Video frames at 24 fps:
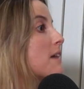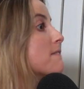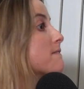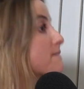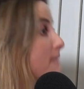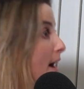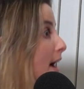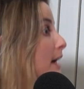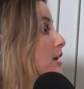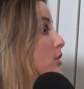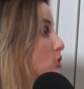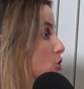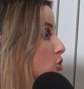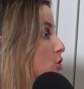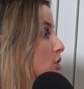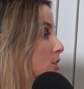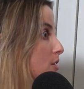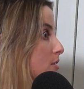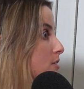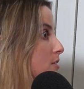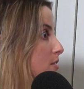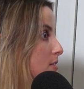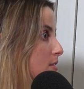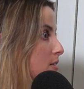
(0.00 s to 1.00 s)

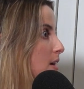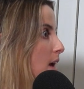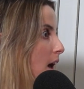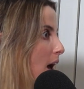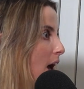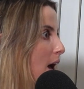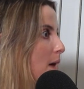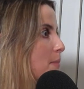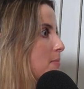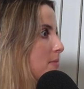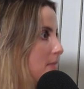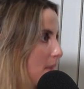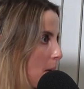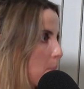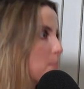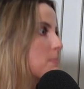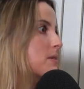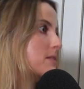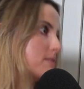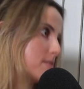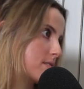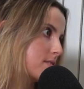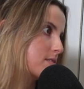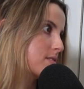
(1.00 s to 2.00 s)
functions that
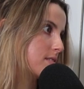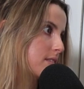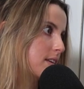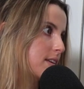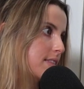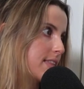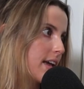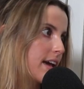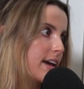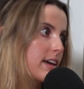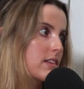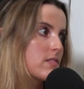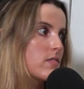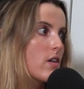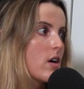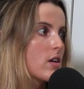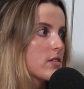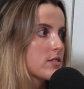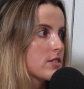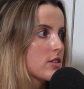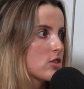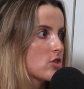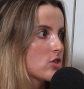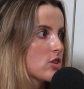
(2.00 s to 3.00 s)
businesses can take
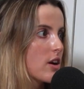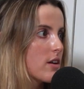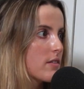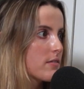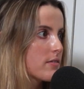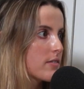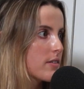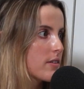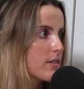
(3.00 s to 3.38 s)
advantage of.